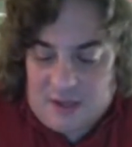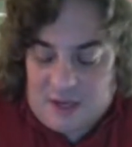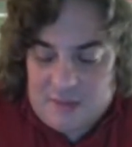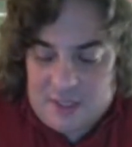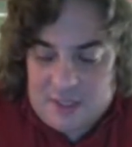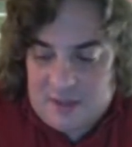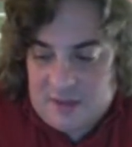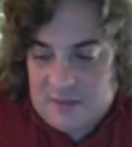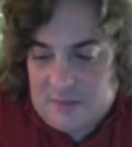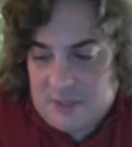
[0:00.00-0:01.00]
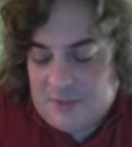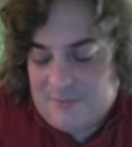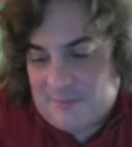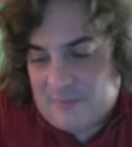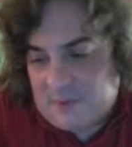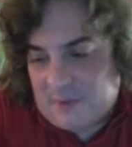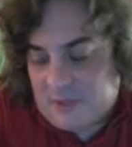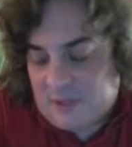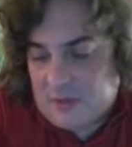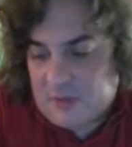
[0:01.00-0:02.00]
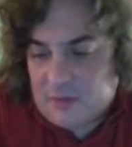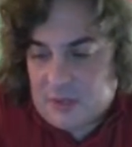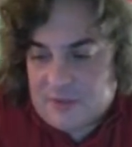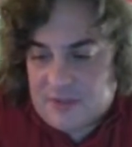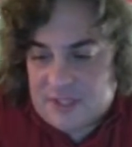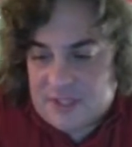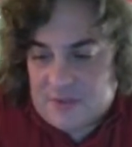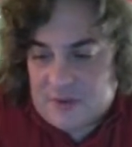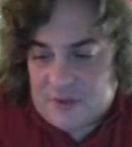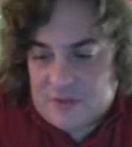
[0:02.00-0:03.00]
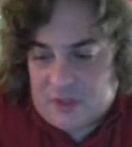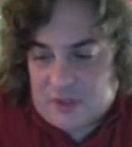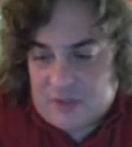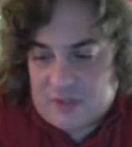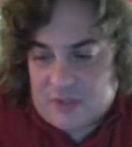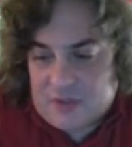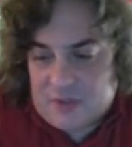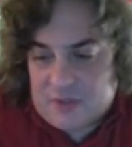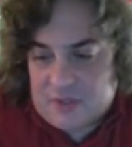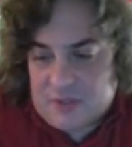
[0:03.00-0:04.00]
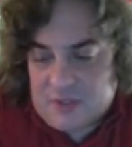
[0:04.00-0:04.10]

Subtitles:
I mean, but, I think as far as Rutgers goes,